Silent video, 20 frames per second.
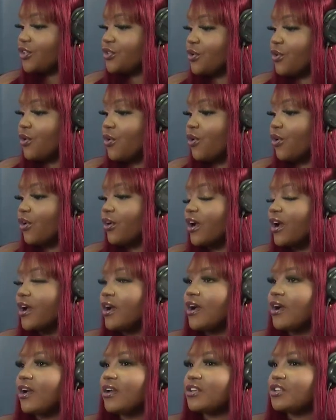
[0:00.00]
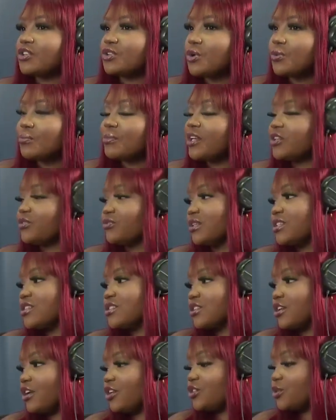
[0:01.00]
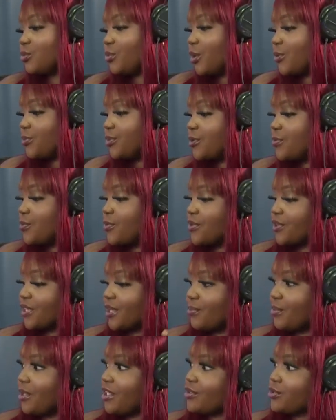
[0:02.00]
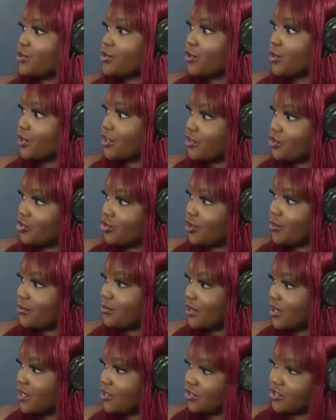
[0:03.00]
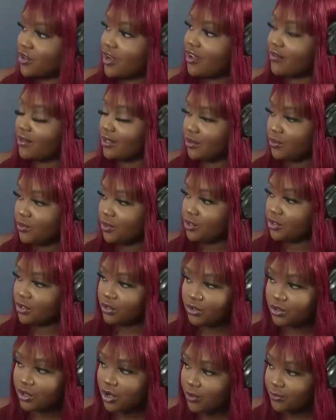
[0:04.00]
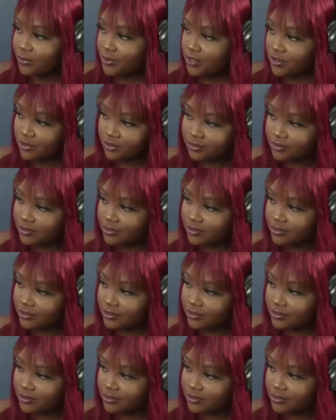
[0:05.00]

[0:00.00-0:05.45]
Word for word: Or, you know, made research about people that play the talking drum? And do you have anyone you look up to?